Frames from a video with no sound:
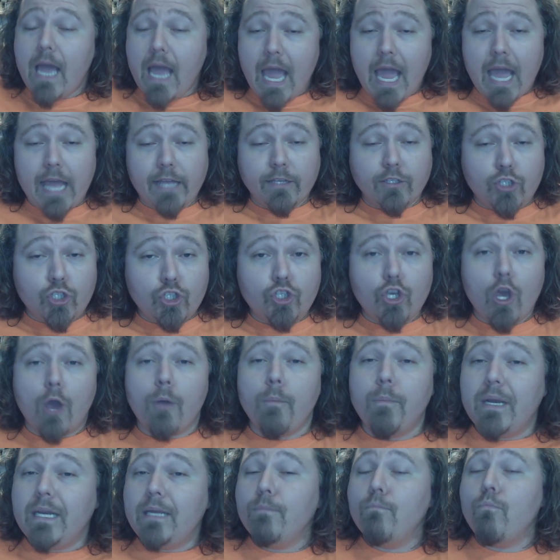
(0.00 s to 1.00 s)
and so
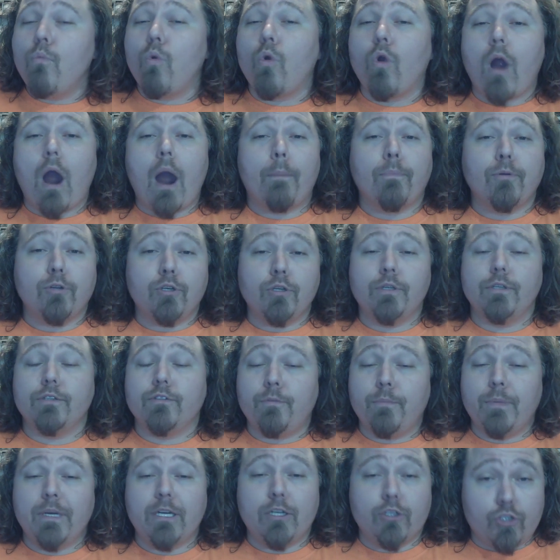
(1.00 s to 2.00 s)
many more opportunities
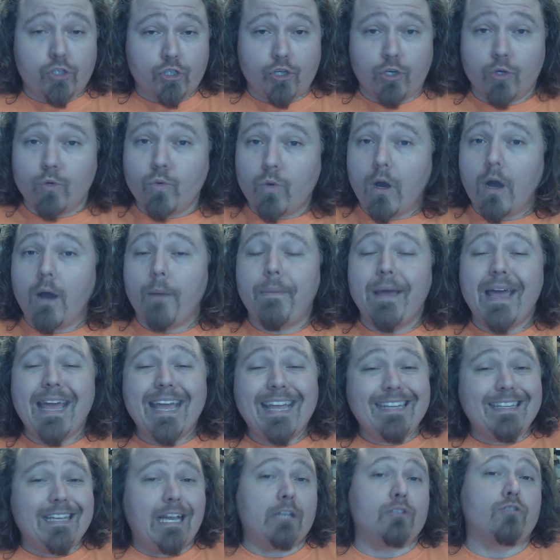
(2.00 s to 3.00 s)
for me to screw up,
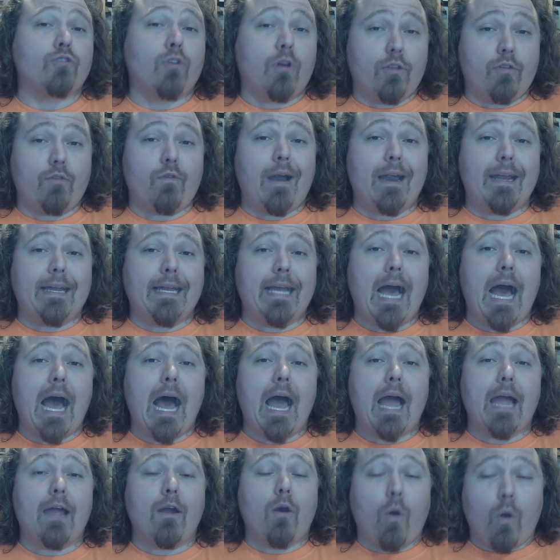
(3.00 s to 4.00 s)
not start the right
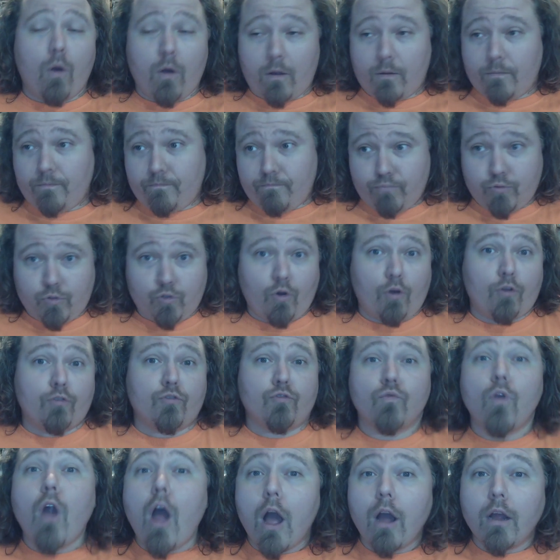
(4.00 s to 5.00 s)
guy or start
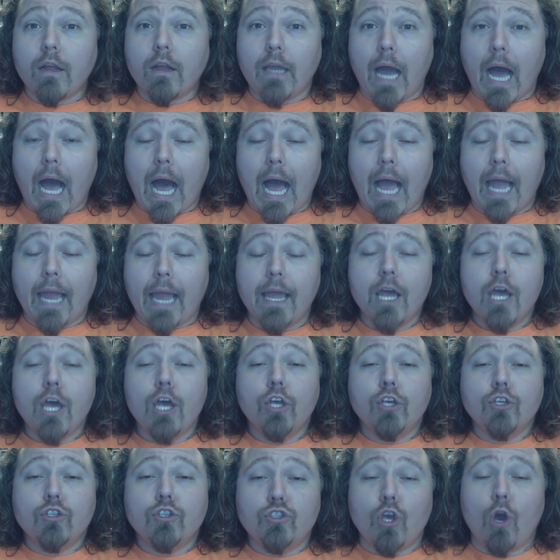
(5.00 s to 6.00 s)
the wrong guy.
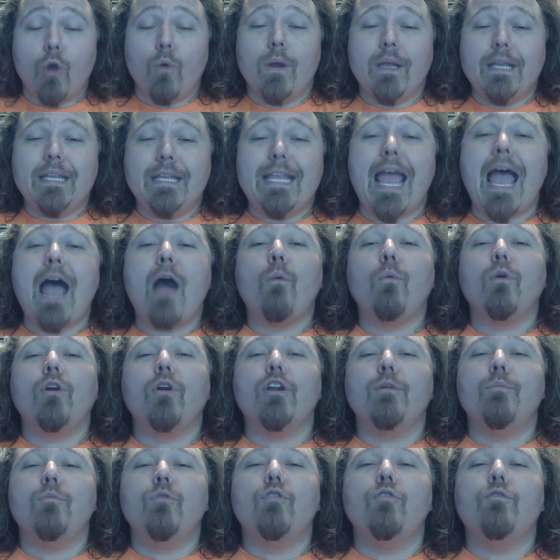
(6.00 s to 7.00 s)
So now we're
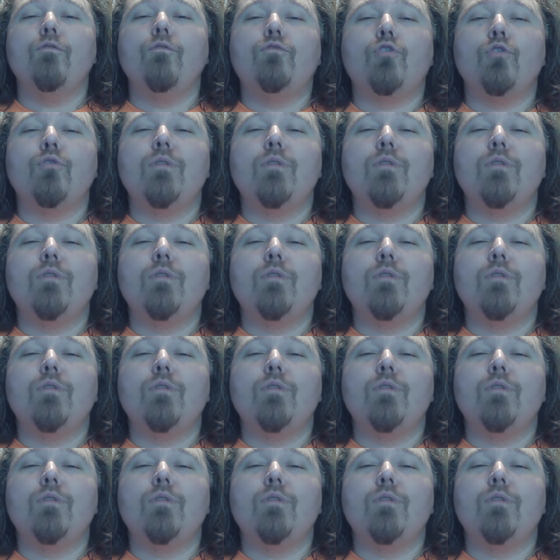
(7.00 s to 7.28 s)
going to move to